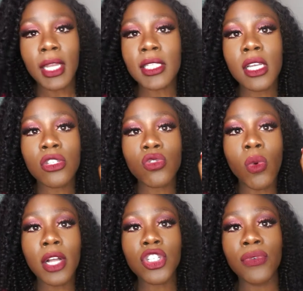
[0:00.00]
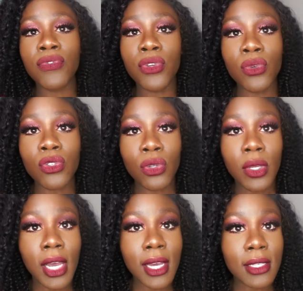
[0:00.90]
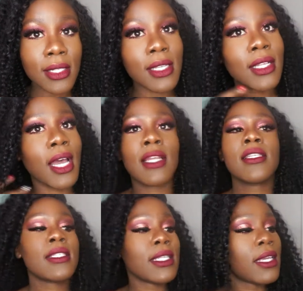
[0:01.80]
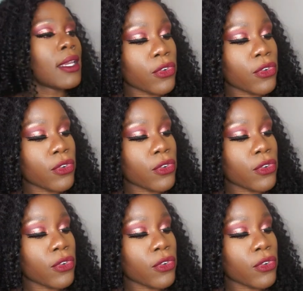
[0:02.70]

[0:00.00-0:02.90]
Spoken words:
guess I'll swatch a few so you guys can kind of see.